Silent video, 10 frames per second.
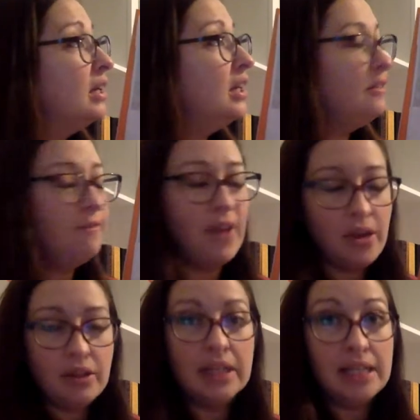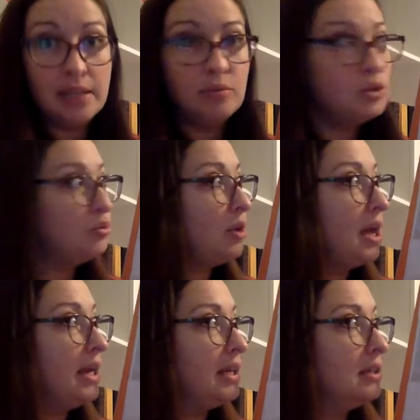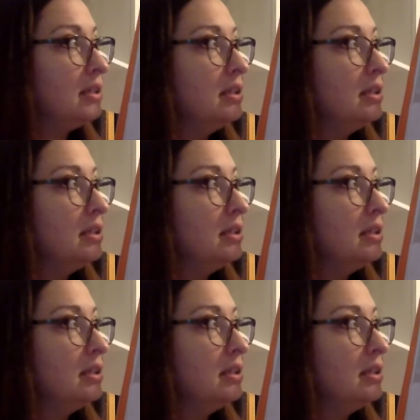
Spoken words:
He felt like he was ready.